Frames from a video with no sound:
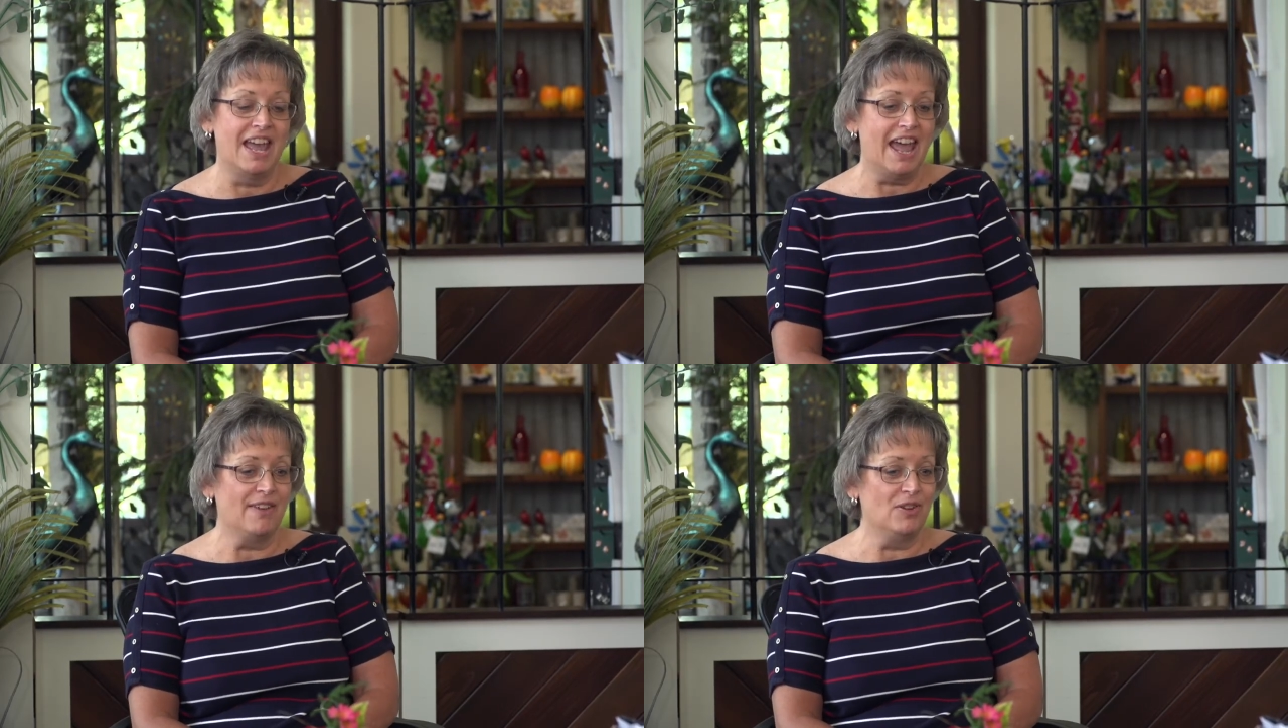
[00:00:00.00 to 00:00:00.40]

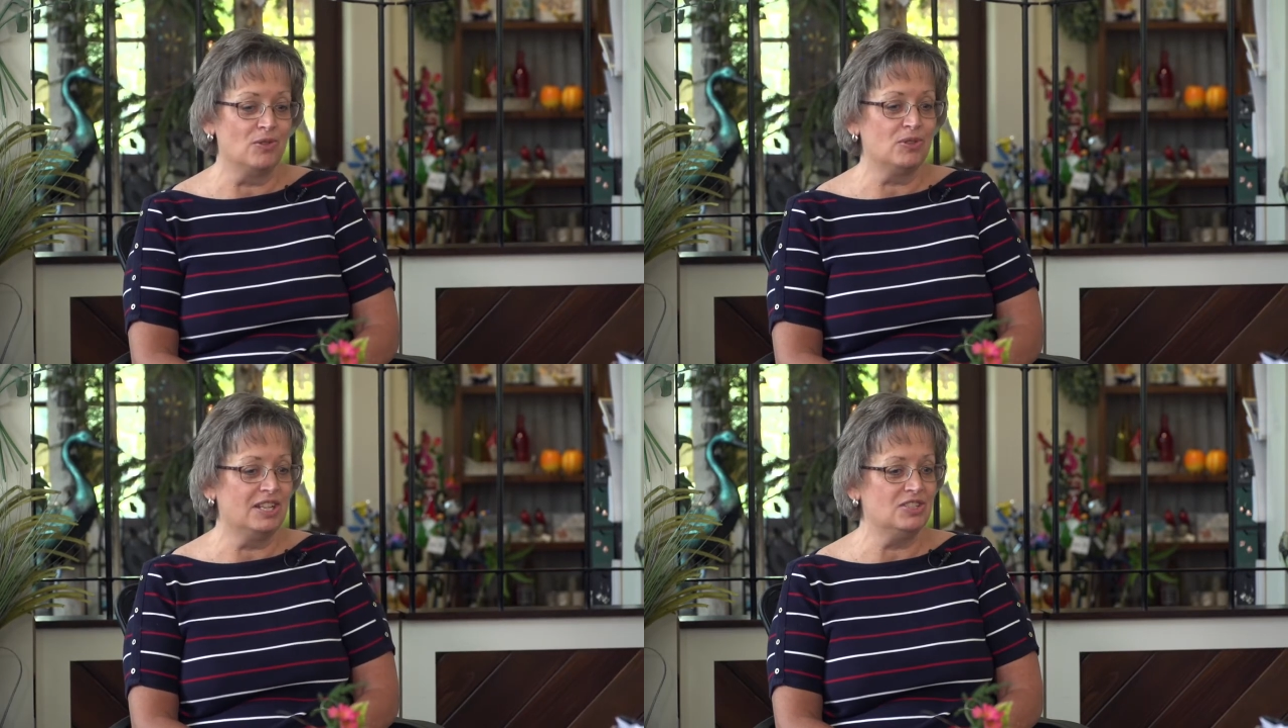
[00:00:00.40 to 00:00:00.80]
have
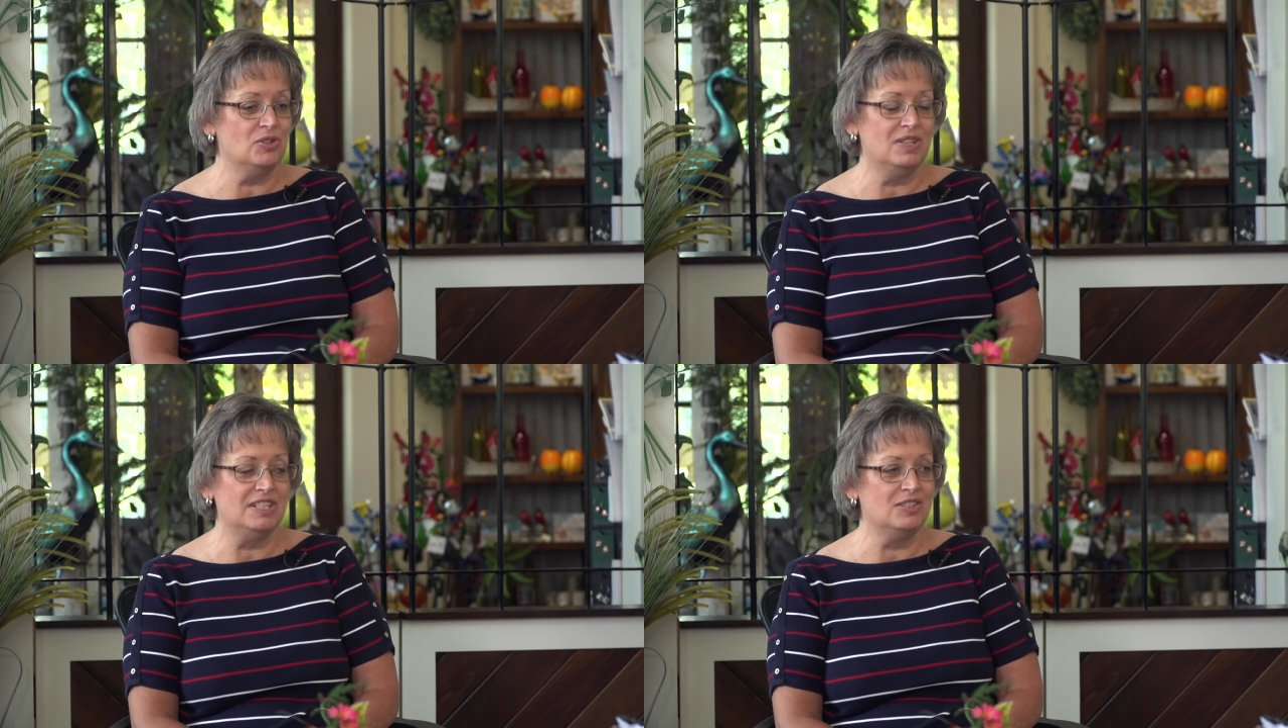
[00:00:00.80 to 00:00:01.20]
other things
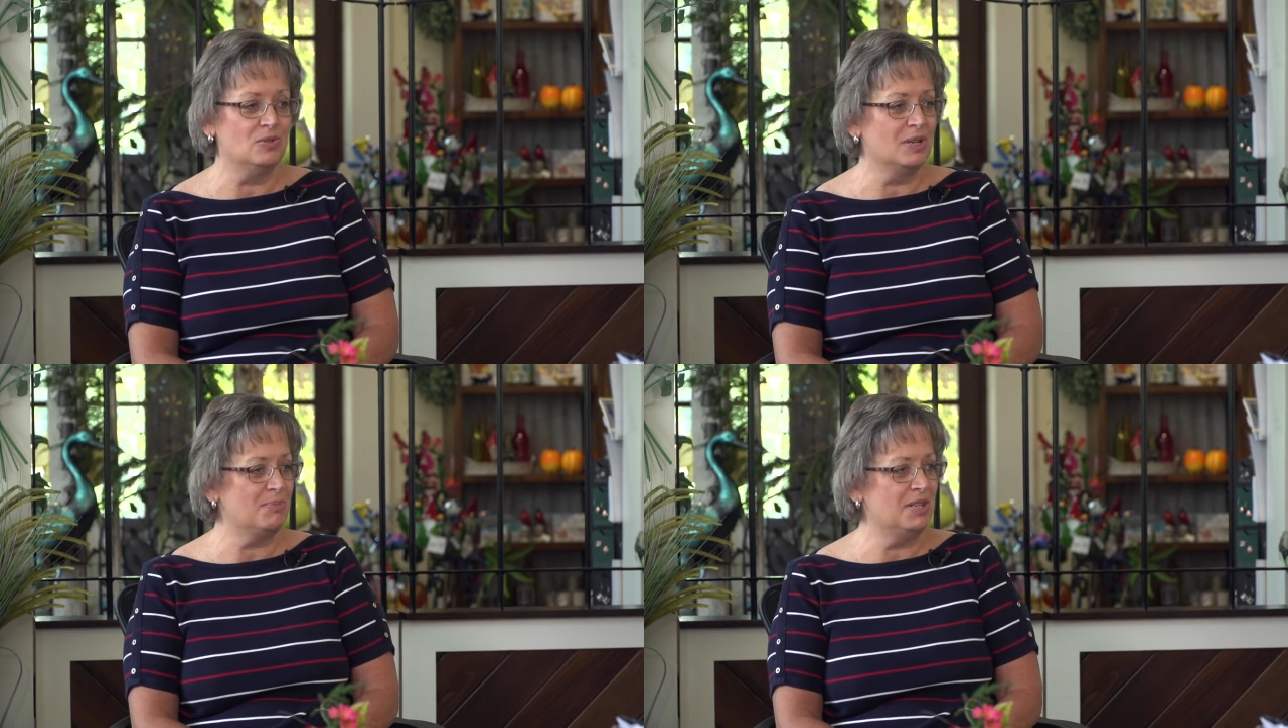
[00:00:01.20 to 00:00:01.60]
you need to
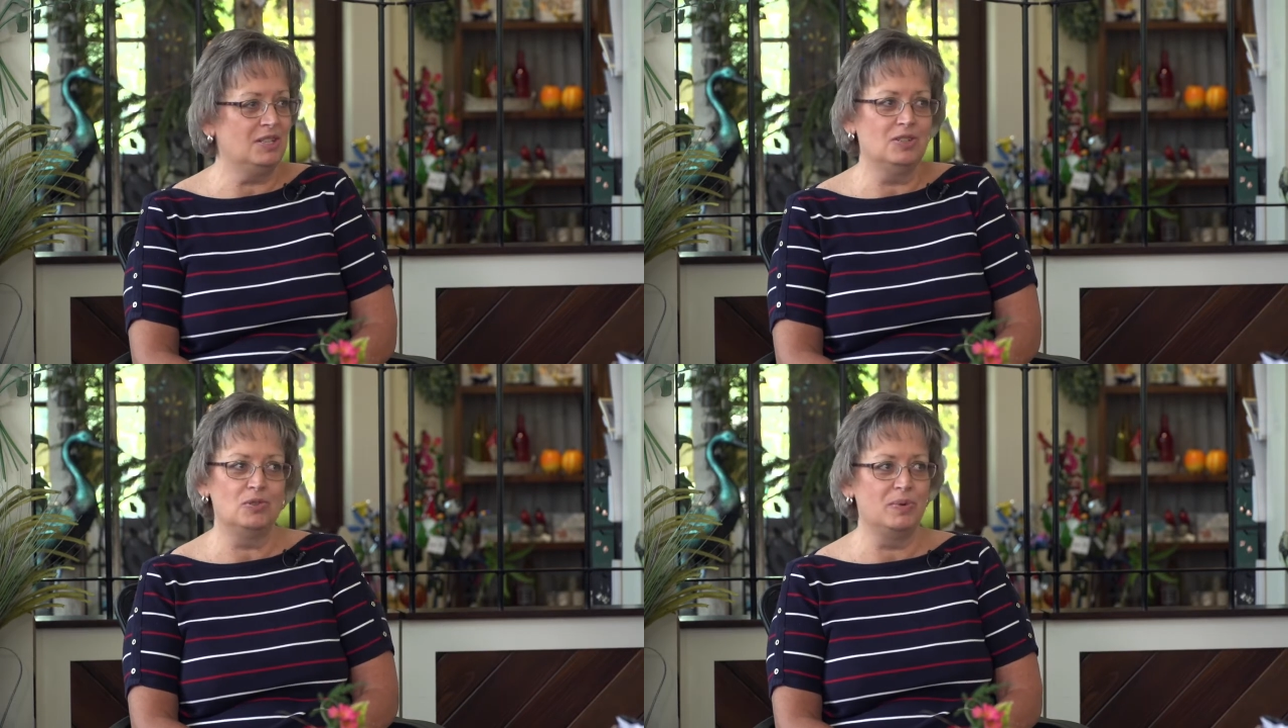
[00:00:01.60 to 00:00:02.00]
do in a
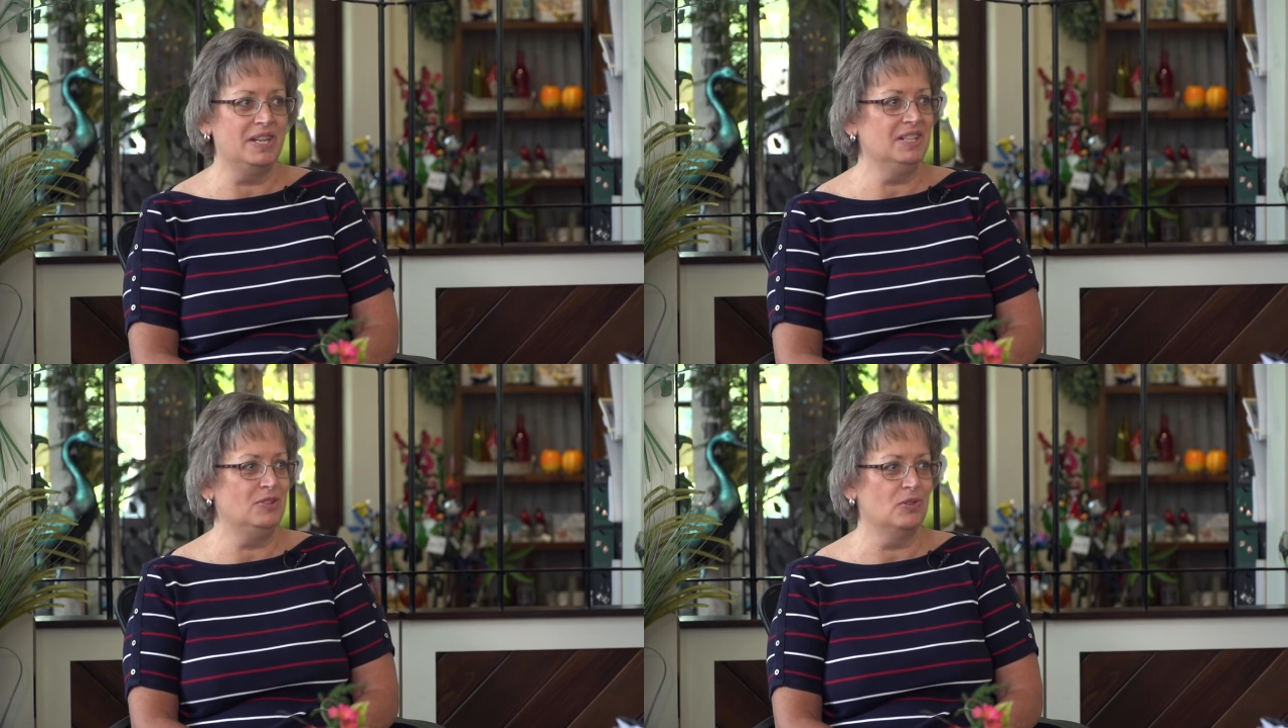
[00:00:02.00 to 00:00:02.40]
particular
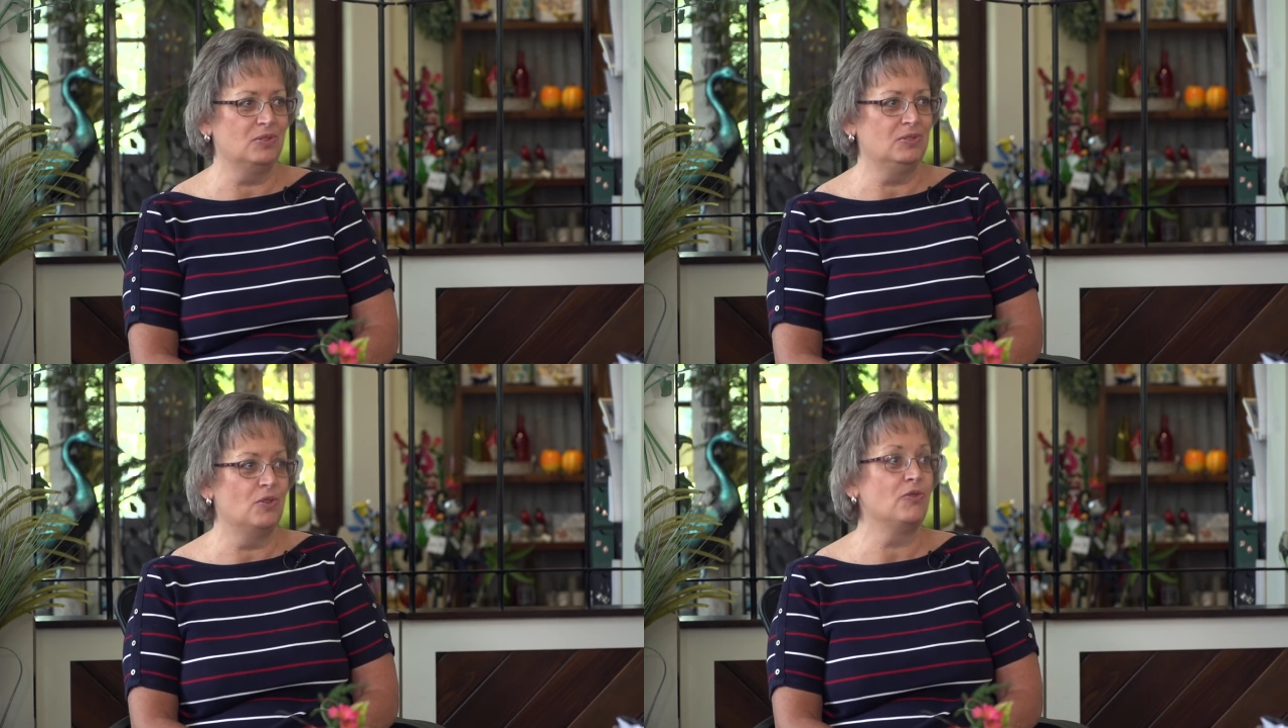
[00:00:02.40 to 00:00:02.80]
week,
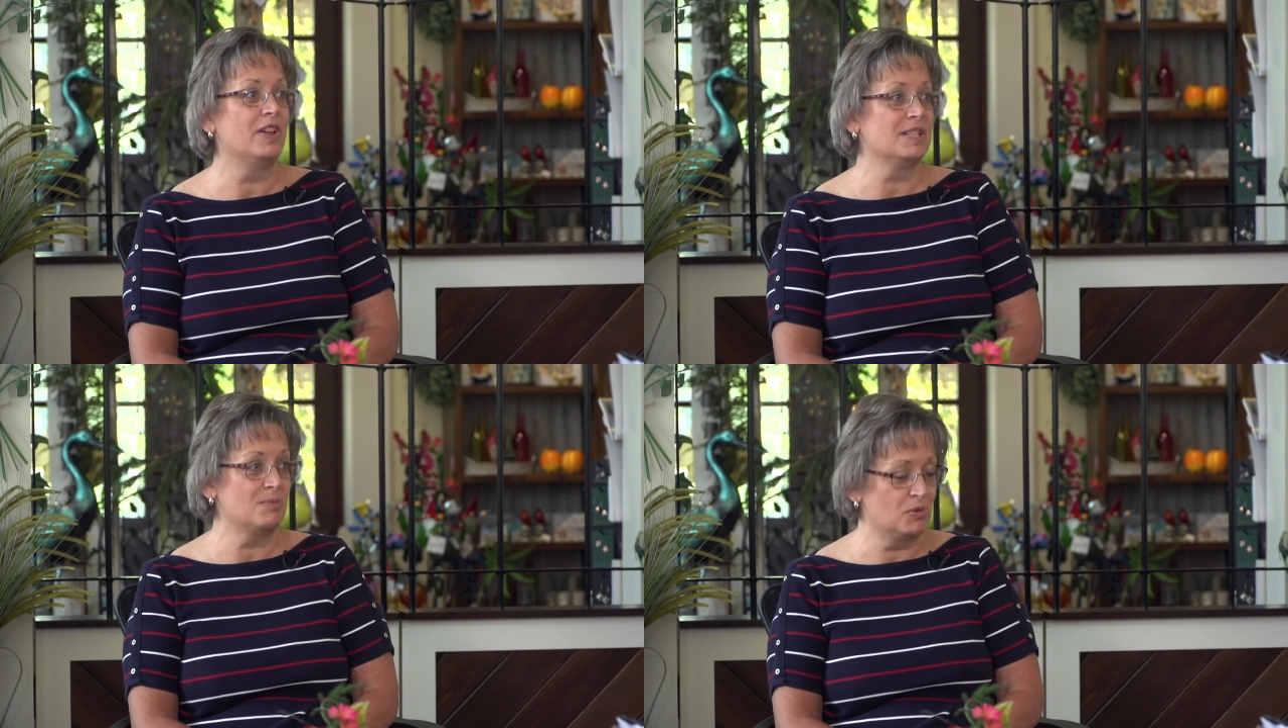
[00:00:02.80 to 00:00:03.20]
you're
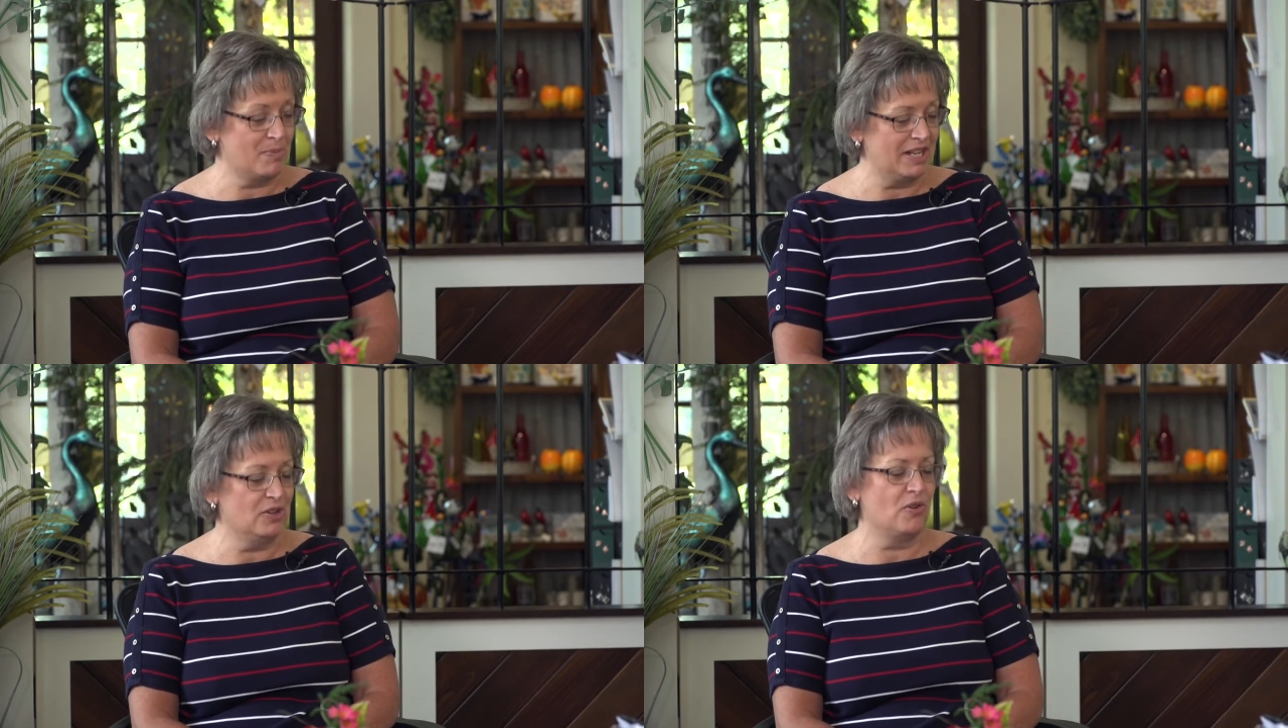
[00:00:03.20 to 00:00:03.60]
flexible to
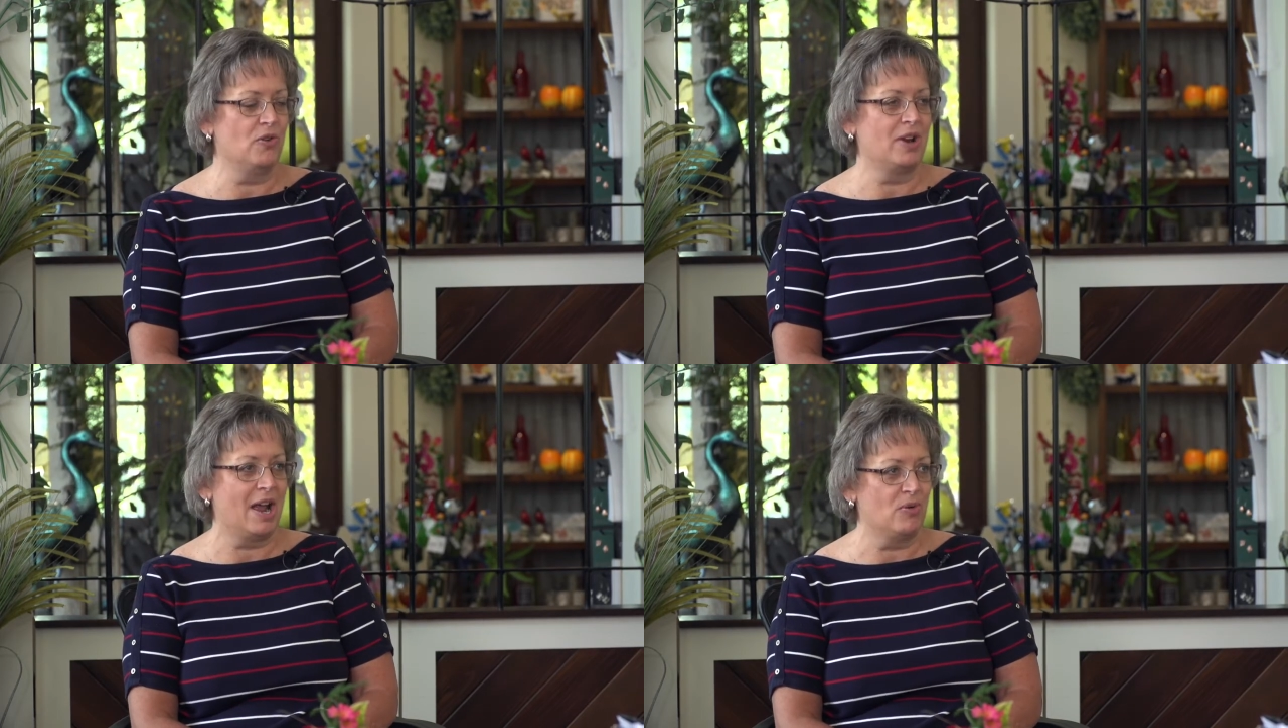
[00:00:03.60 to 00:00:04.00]
make your
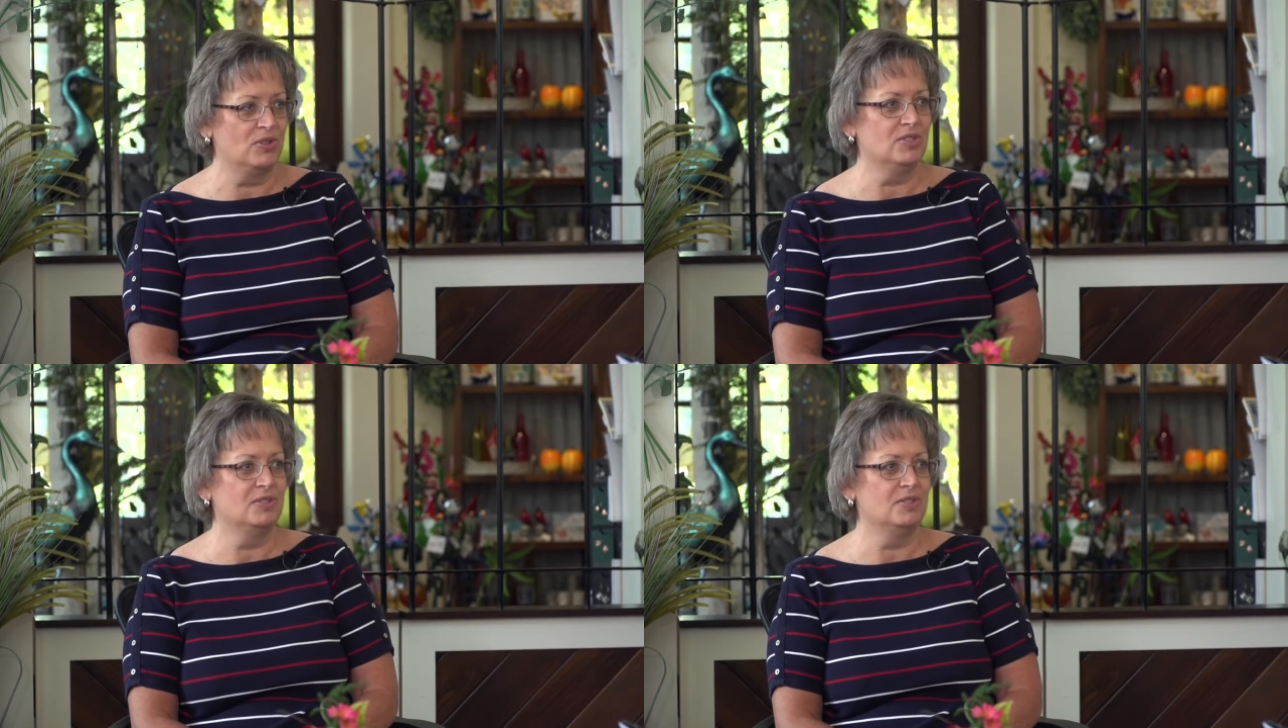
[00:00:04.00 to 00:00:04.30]
own hours.